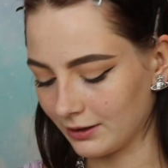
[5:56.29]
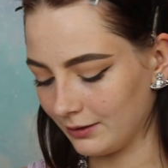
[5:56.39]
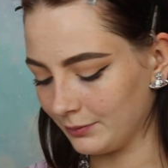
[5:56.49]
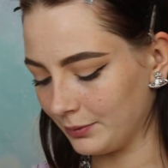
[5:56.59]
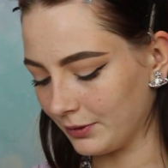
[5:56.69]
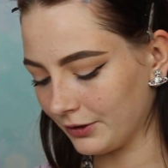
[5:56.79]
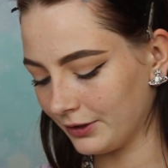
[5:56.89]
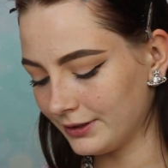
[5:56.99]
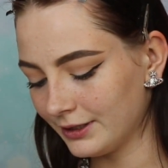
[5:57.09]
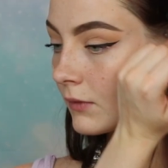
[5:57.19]
I can't be
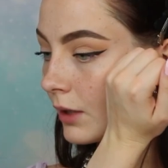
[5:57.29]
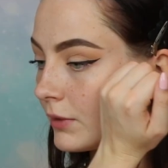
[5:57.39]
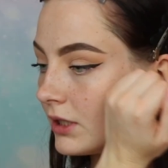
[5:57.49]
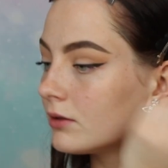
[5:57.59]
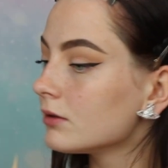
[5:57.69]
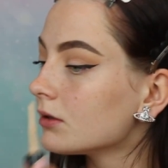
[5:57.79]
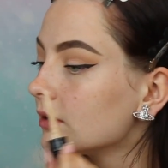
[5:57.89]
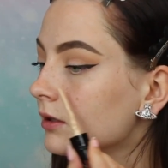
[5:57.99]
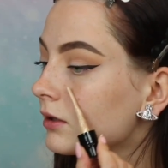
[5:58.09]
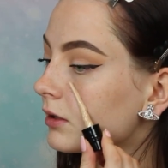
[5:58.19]
bothered. I mean,
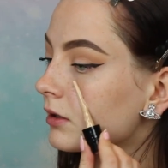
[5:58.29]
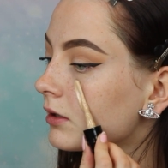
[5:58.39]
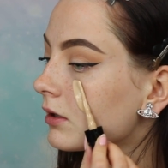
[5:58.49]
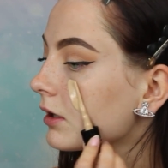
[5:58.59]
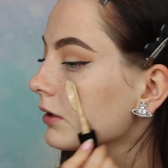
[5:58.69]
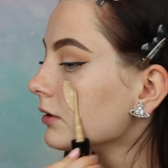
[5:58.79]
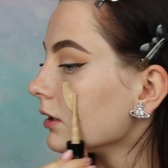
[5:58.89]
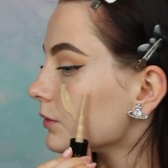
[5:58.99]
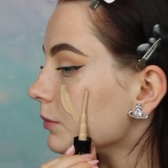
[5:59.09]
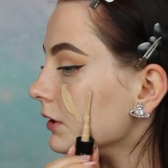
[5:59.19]
I
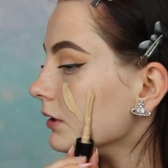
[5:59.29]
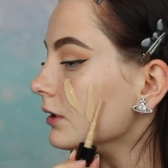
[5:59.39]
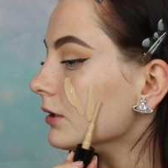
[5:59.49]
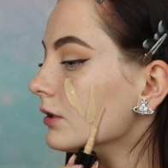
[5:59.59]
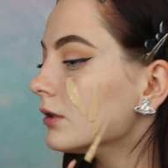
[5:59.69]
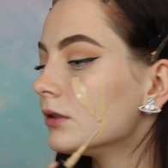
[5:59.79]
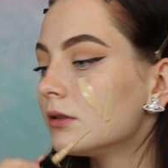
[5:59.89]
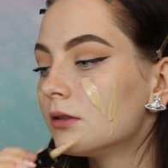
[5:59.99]
think that's pretty good.